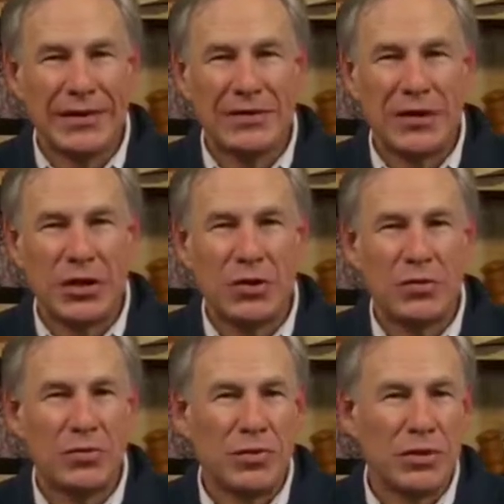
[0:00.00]
And
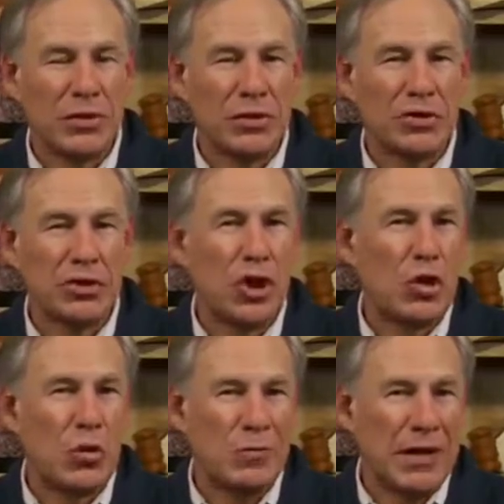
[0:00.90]
so the
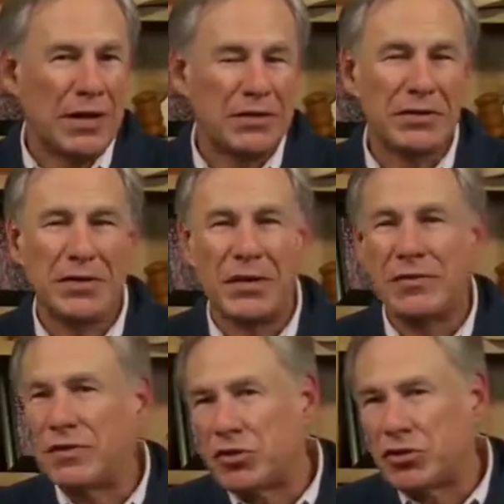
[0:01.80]
snow will melt,
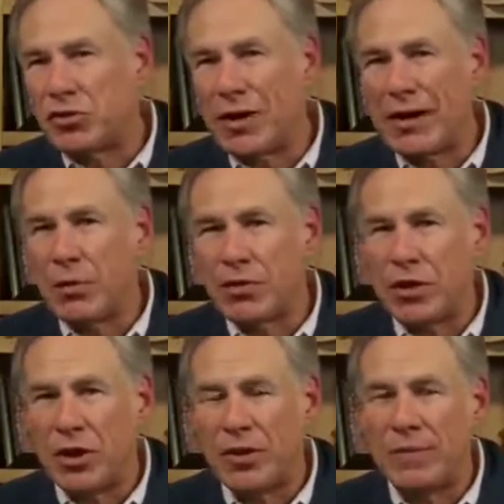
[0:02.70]
the ground will
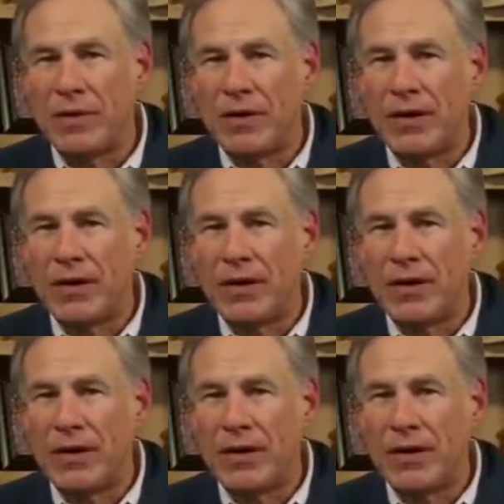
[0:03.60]
thaw,